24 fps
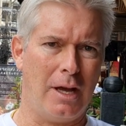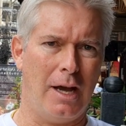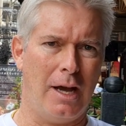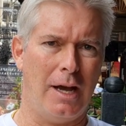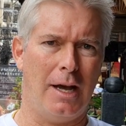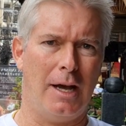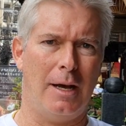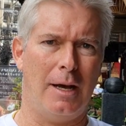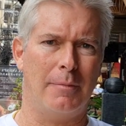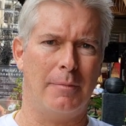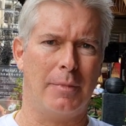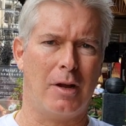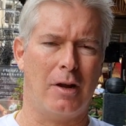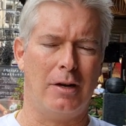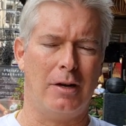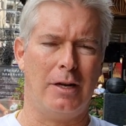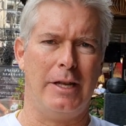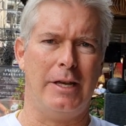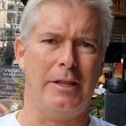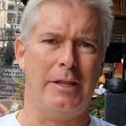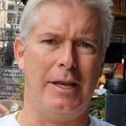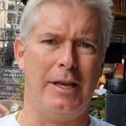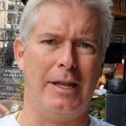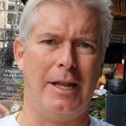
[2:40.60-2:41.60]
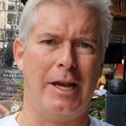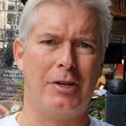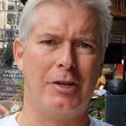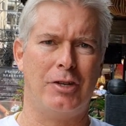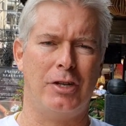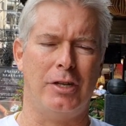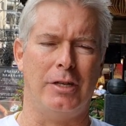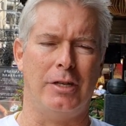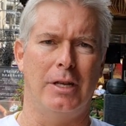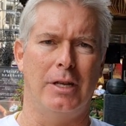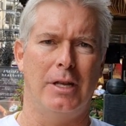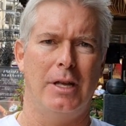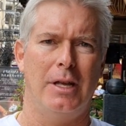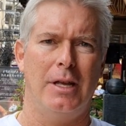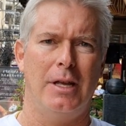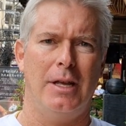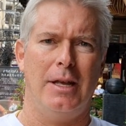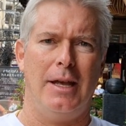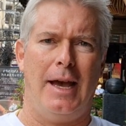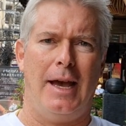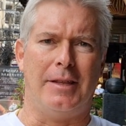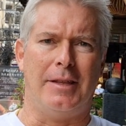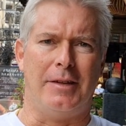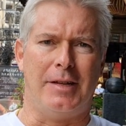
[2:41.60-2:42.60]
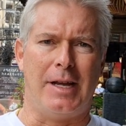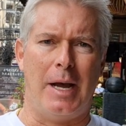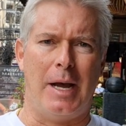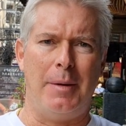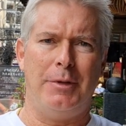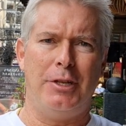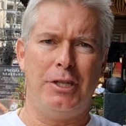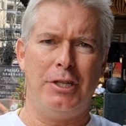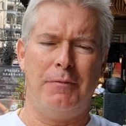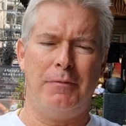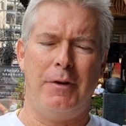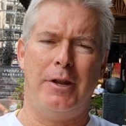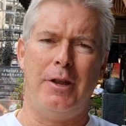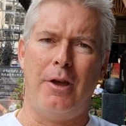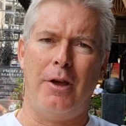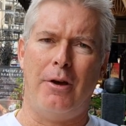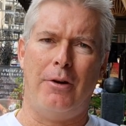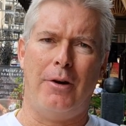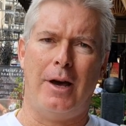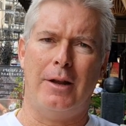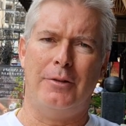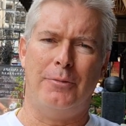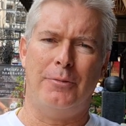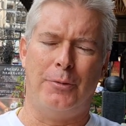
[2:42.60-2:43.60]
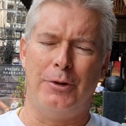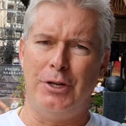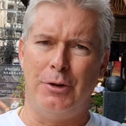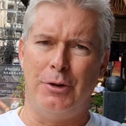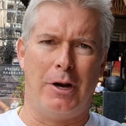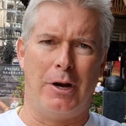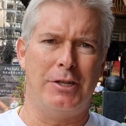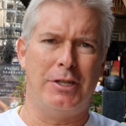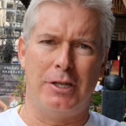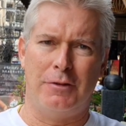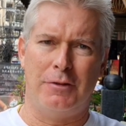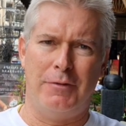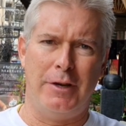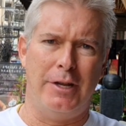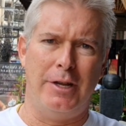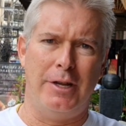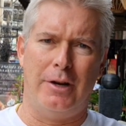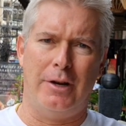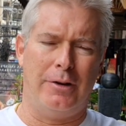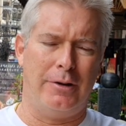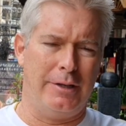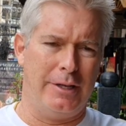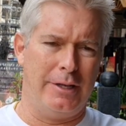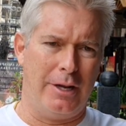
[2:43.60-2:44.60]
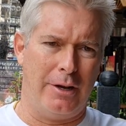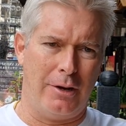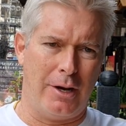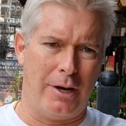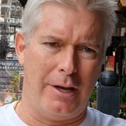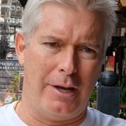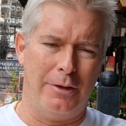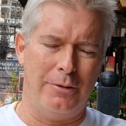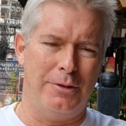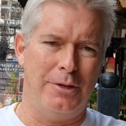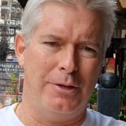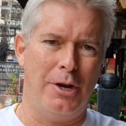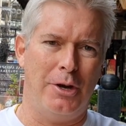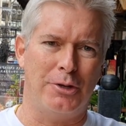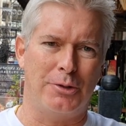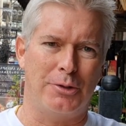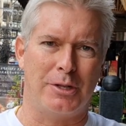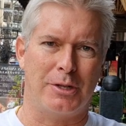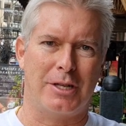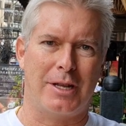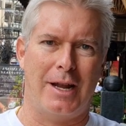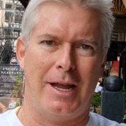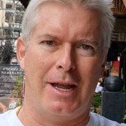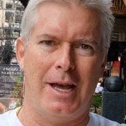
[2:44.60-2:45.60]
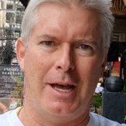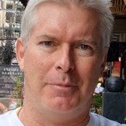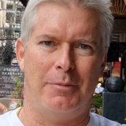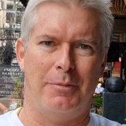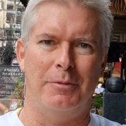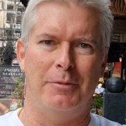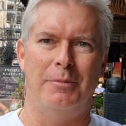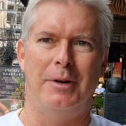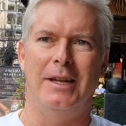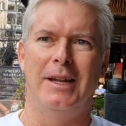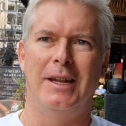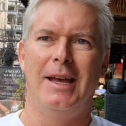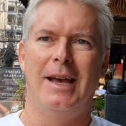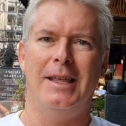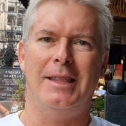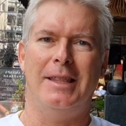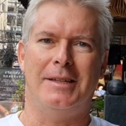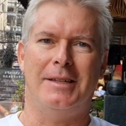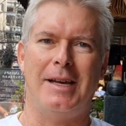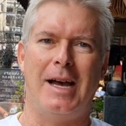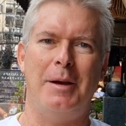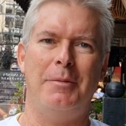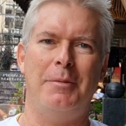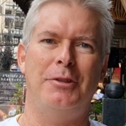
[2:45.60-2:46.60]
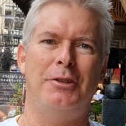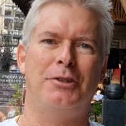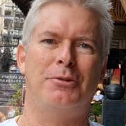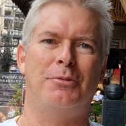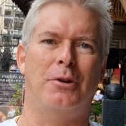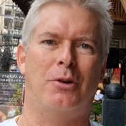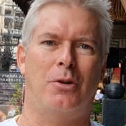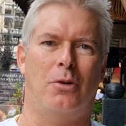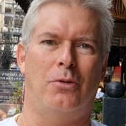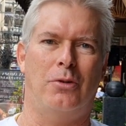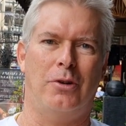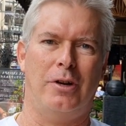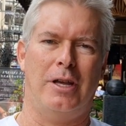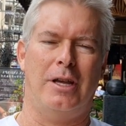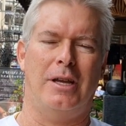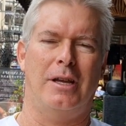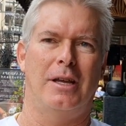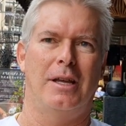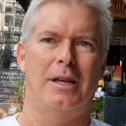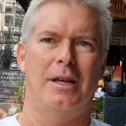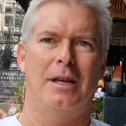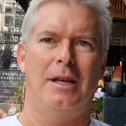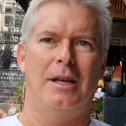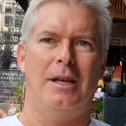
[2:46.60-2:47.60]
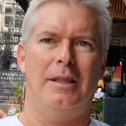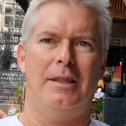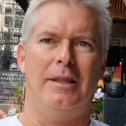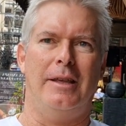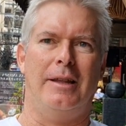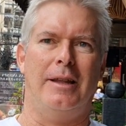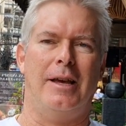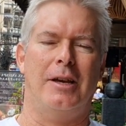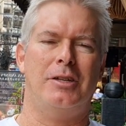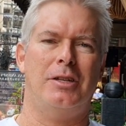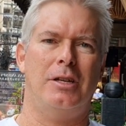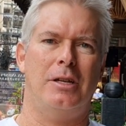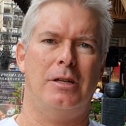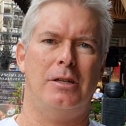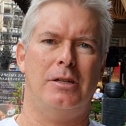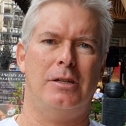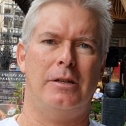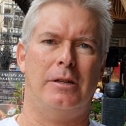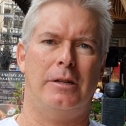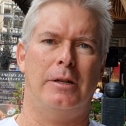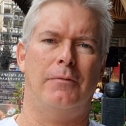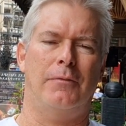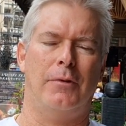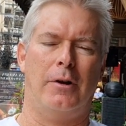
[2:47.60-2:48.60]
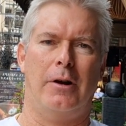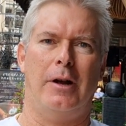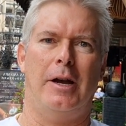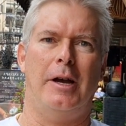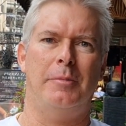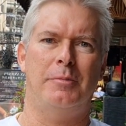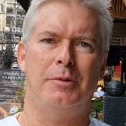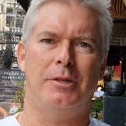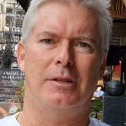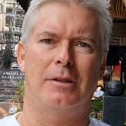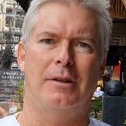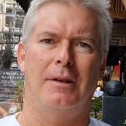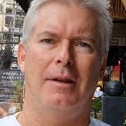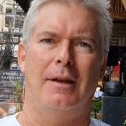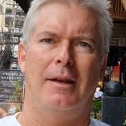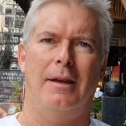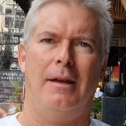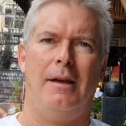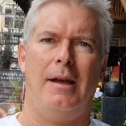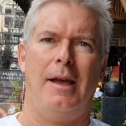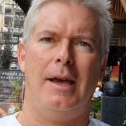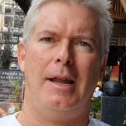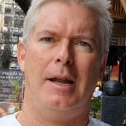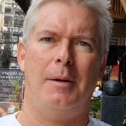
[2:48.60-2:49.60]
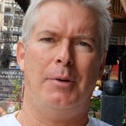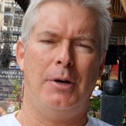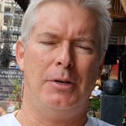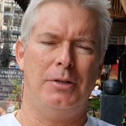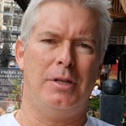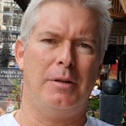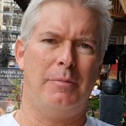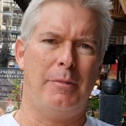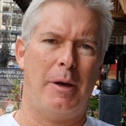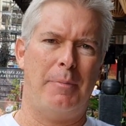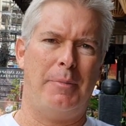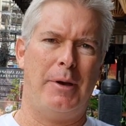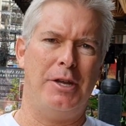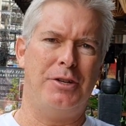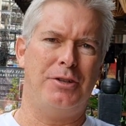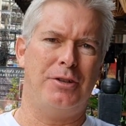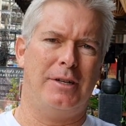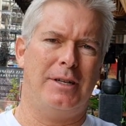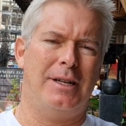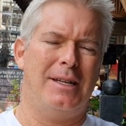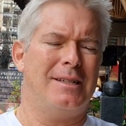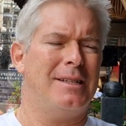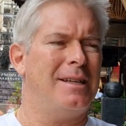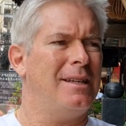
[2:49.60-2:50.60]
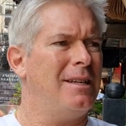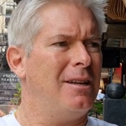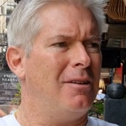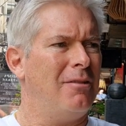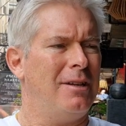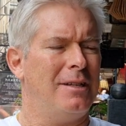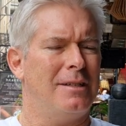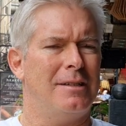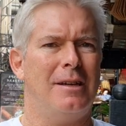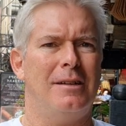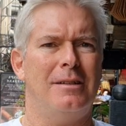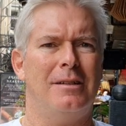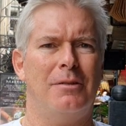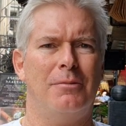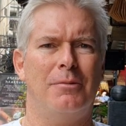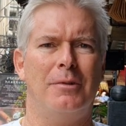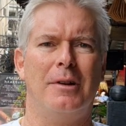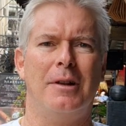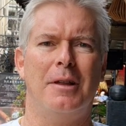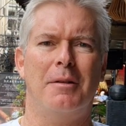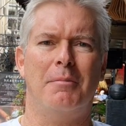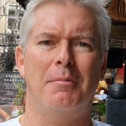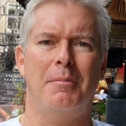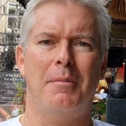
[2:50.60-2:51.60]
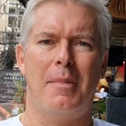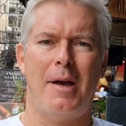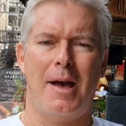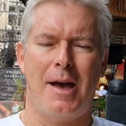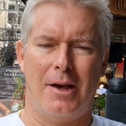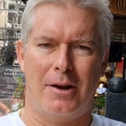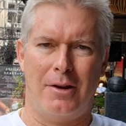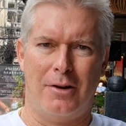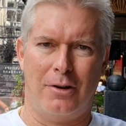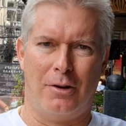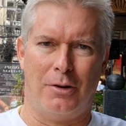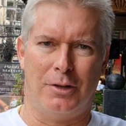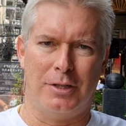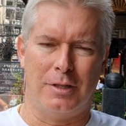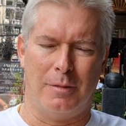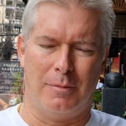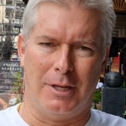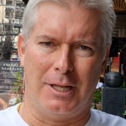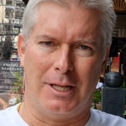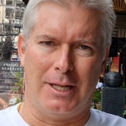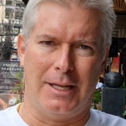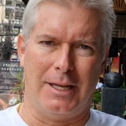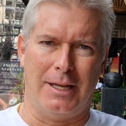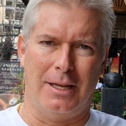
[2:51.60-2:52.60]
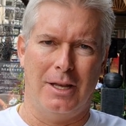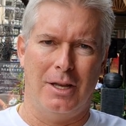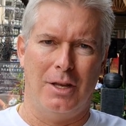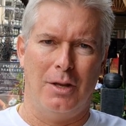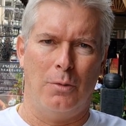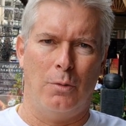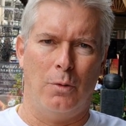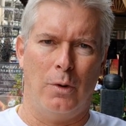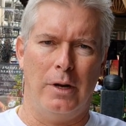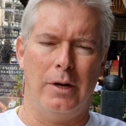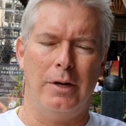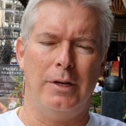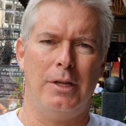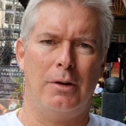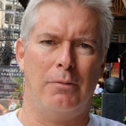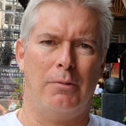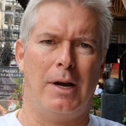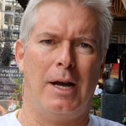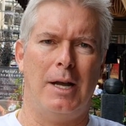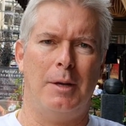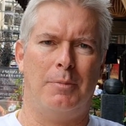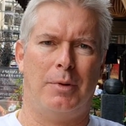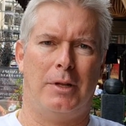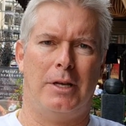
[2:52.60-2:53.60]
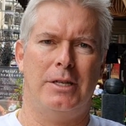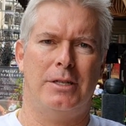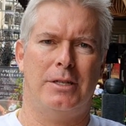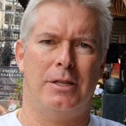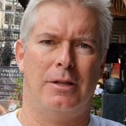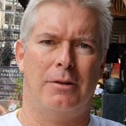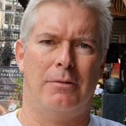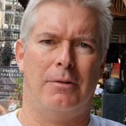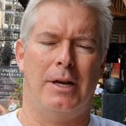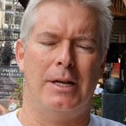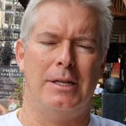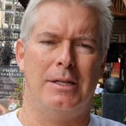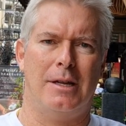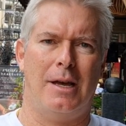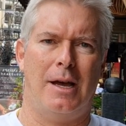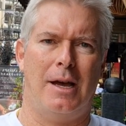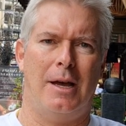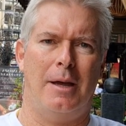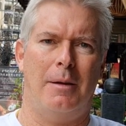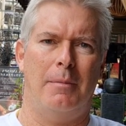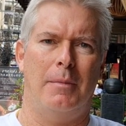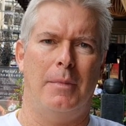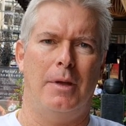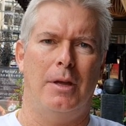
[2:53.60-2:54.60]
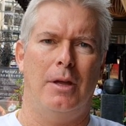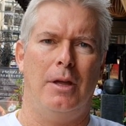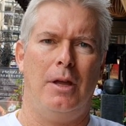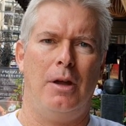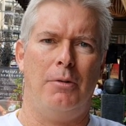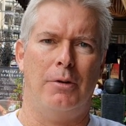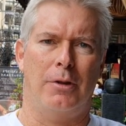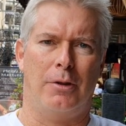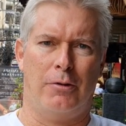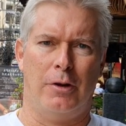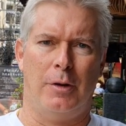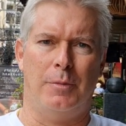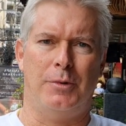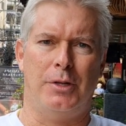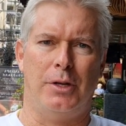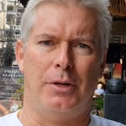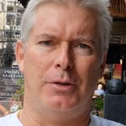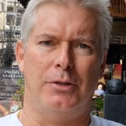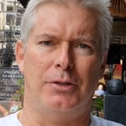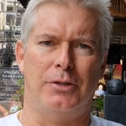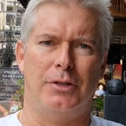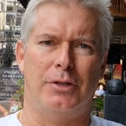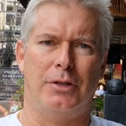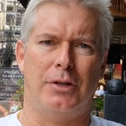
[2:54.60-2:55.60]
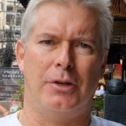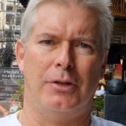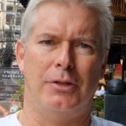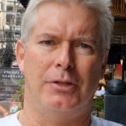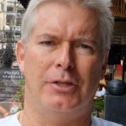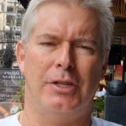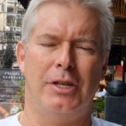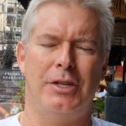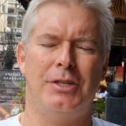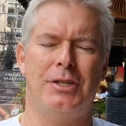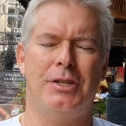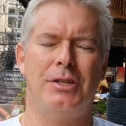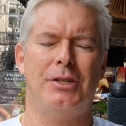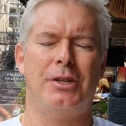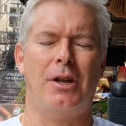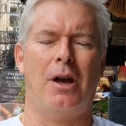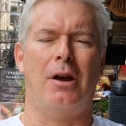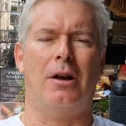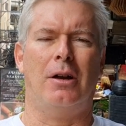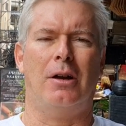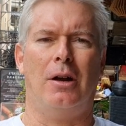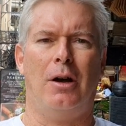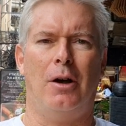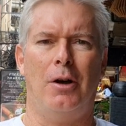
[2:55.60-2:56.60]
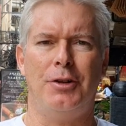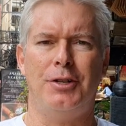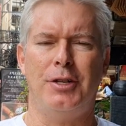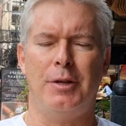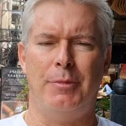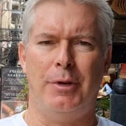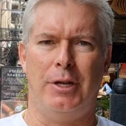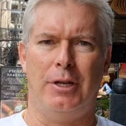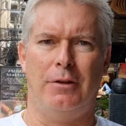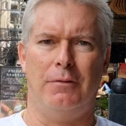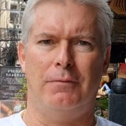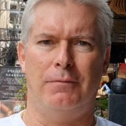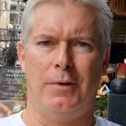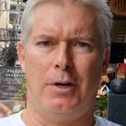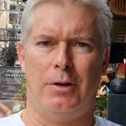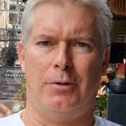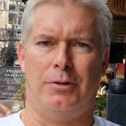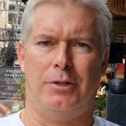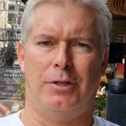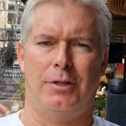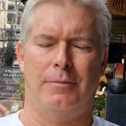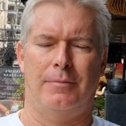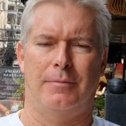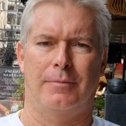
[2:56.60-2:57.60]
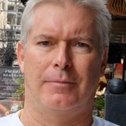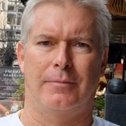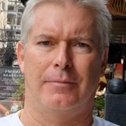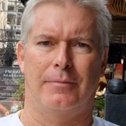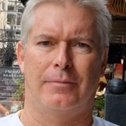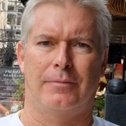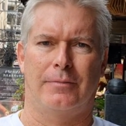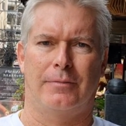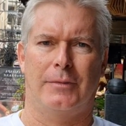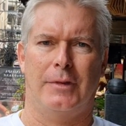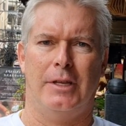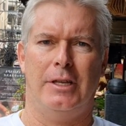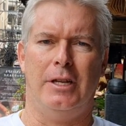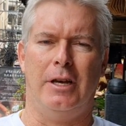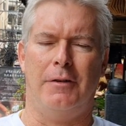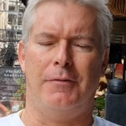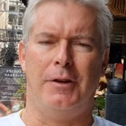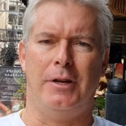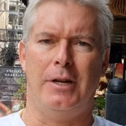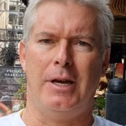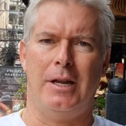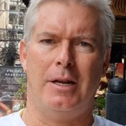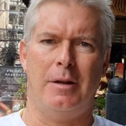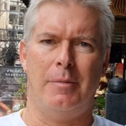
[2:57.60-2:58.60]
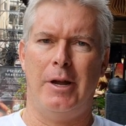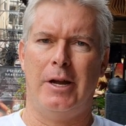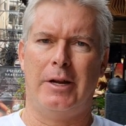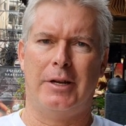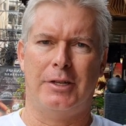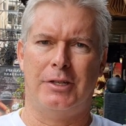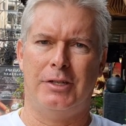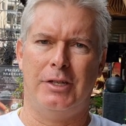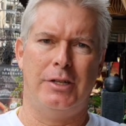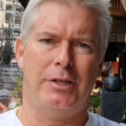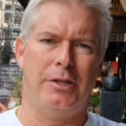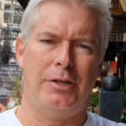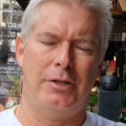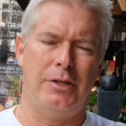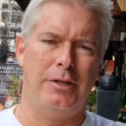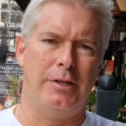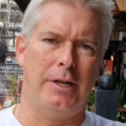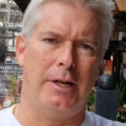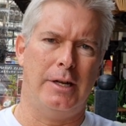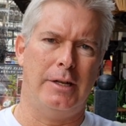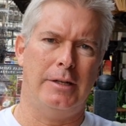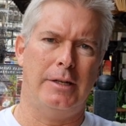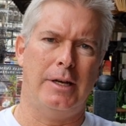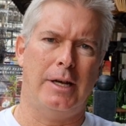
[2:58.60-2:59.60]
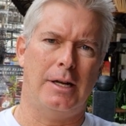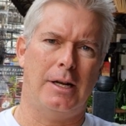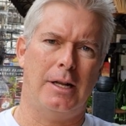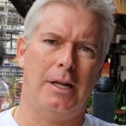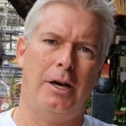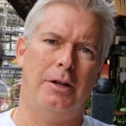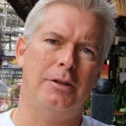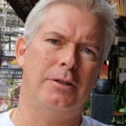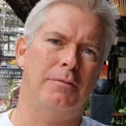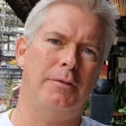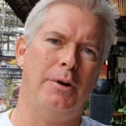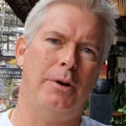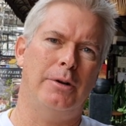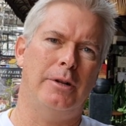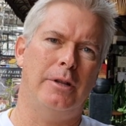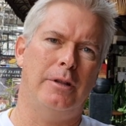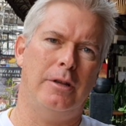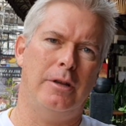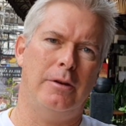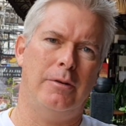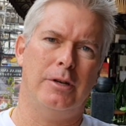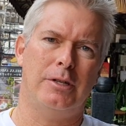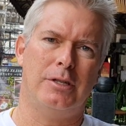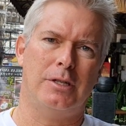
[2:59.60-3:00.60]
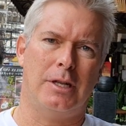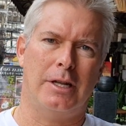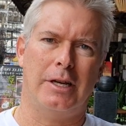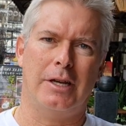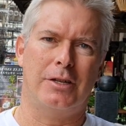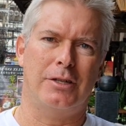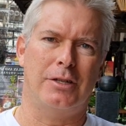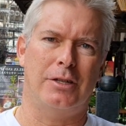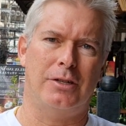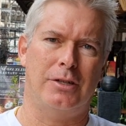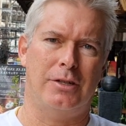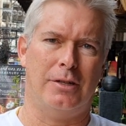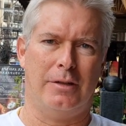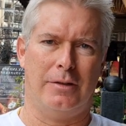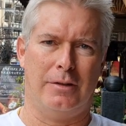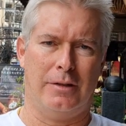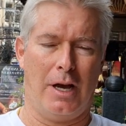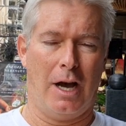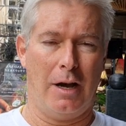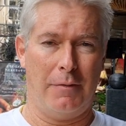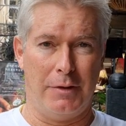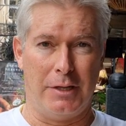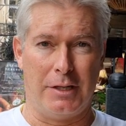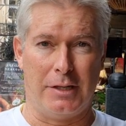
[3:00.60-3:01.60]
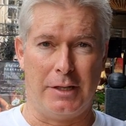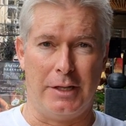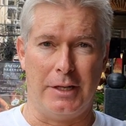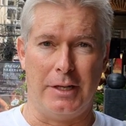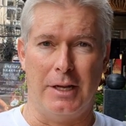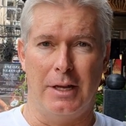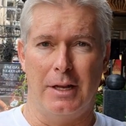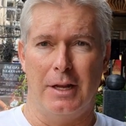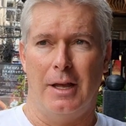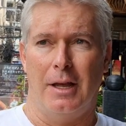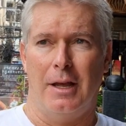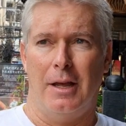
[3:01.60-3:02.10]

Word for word: Currently, the election. At the time of this video, when you watch this video, you know, who knows what's going to happen, but at the time of this recording, the election is still up for grabs. And I posted on my Patreon, I said, you know, it doesn't really matter ultimately. We're in the right place at the right time with cryptos because this is our ultimate vote. You know, if you're not an American citizen, you're not allowed to vote in the US elections, obviously.